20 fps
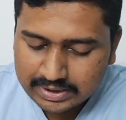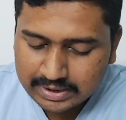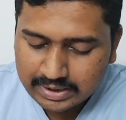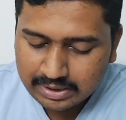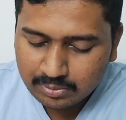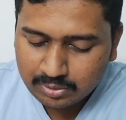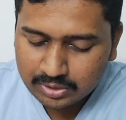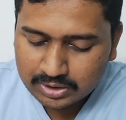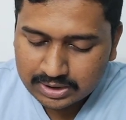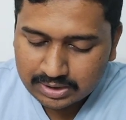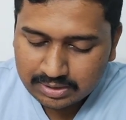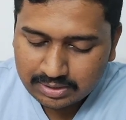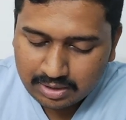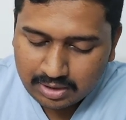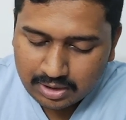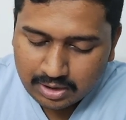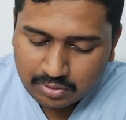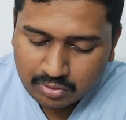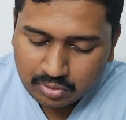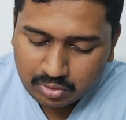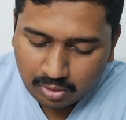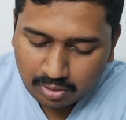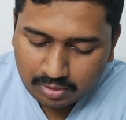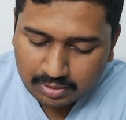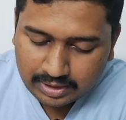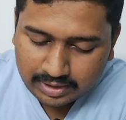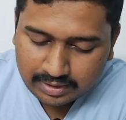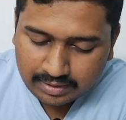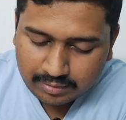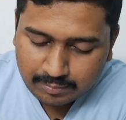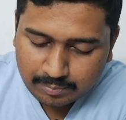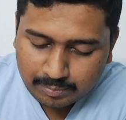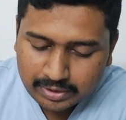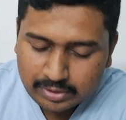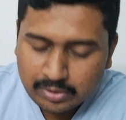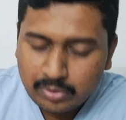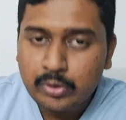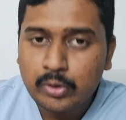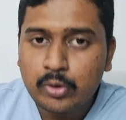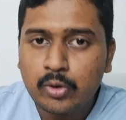GT question, solve that
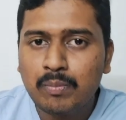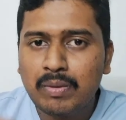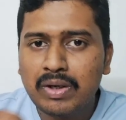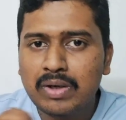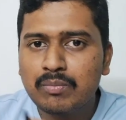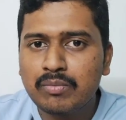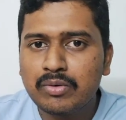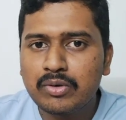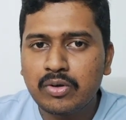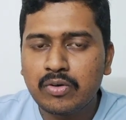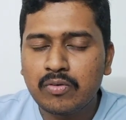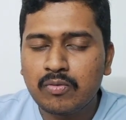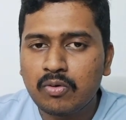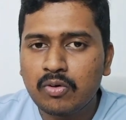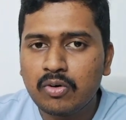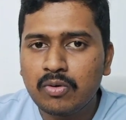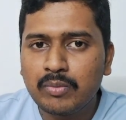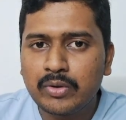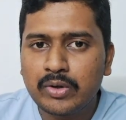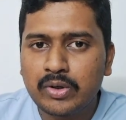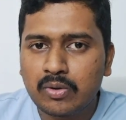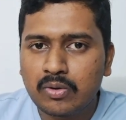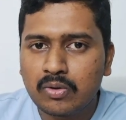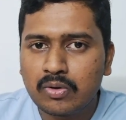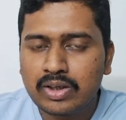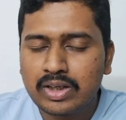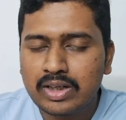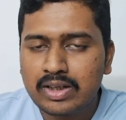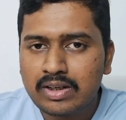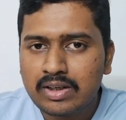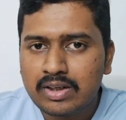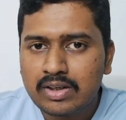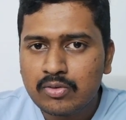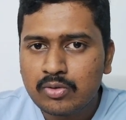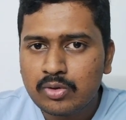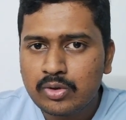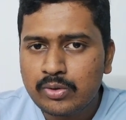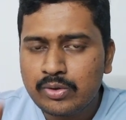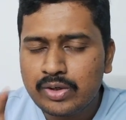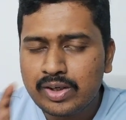respective Q-bank module, whole module. Okay,
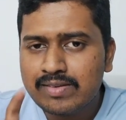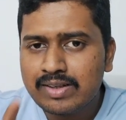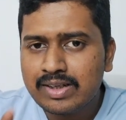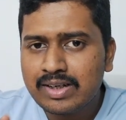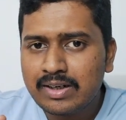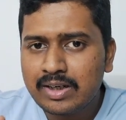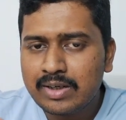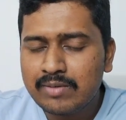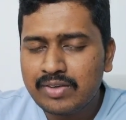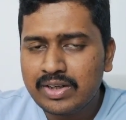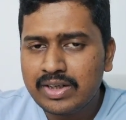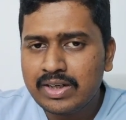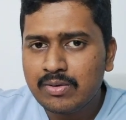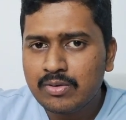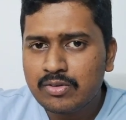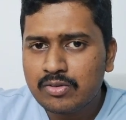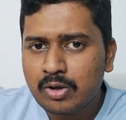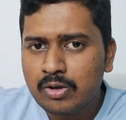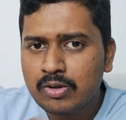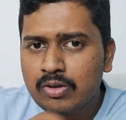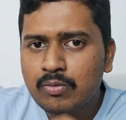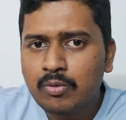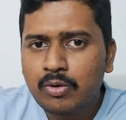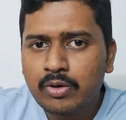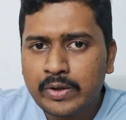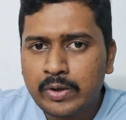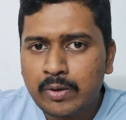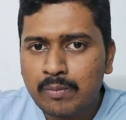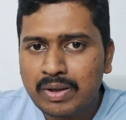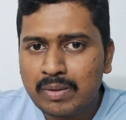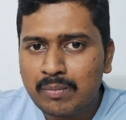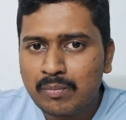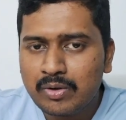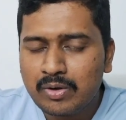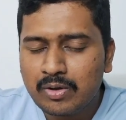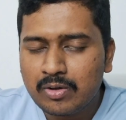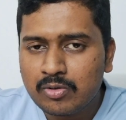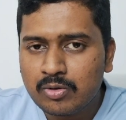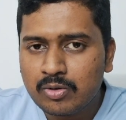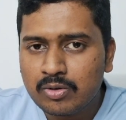so urea cycle defect, solve the whole Q-bank
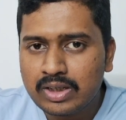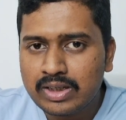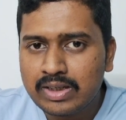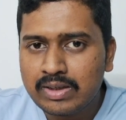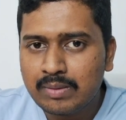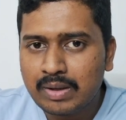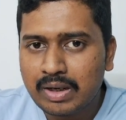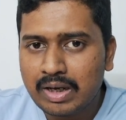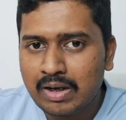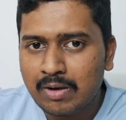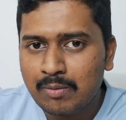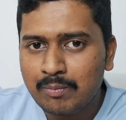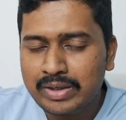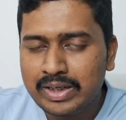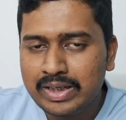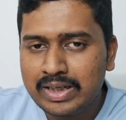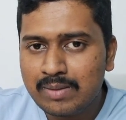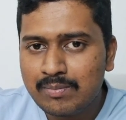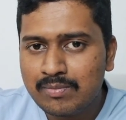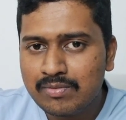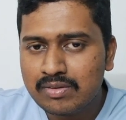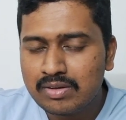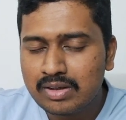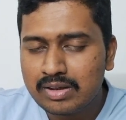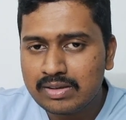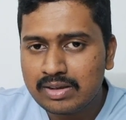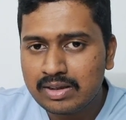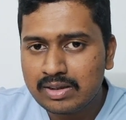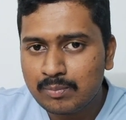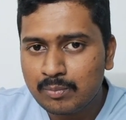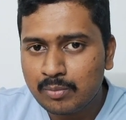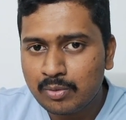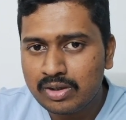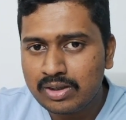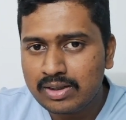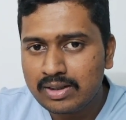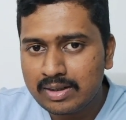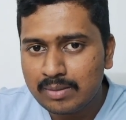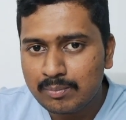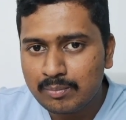module, so that how many times, the
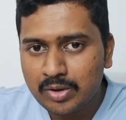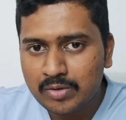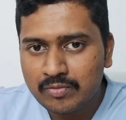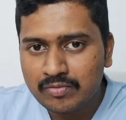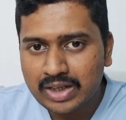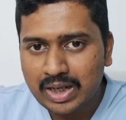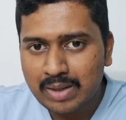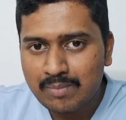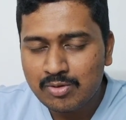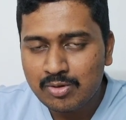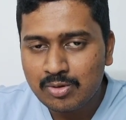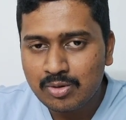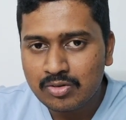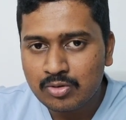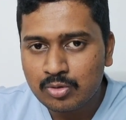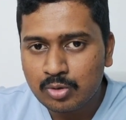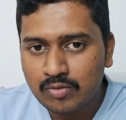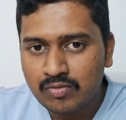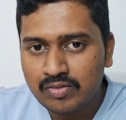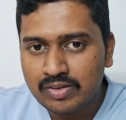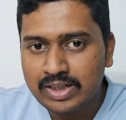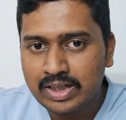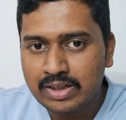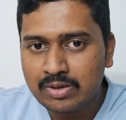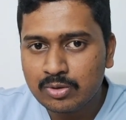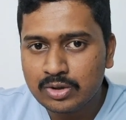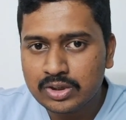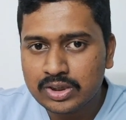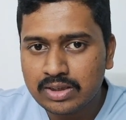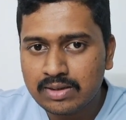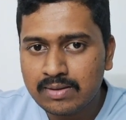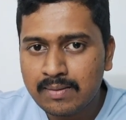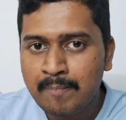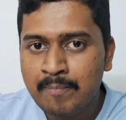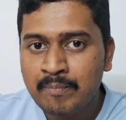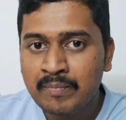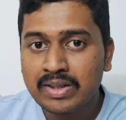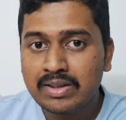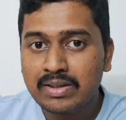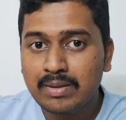more the number of times you are solving that question,
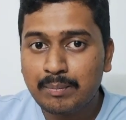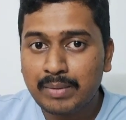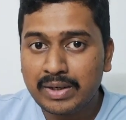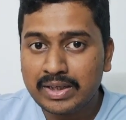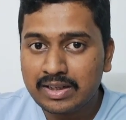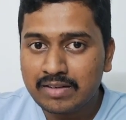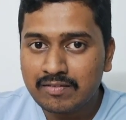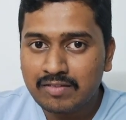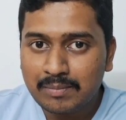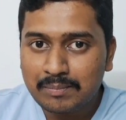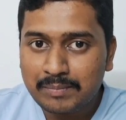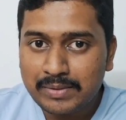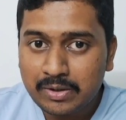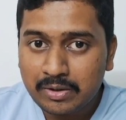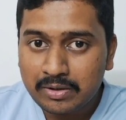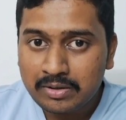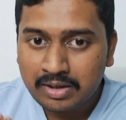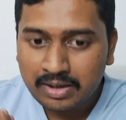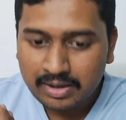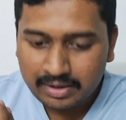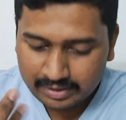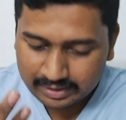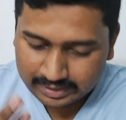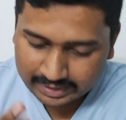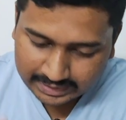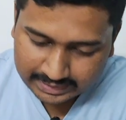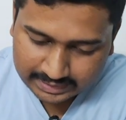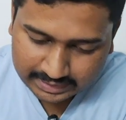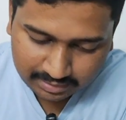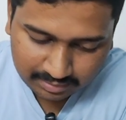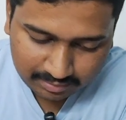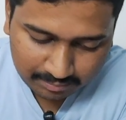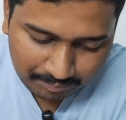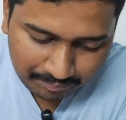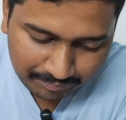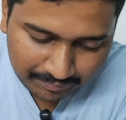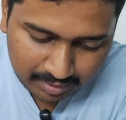the better will be your retention.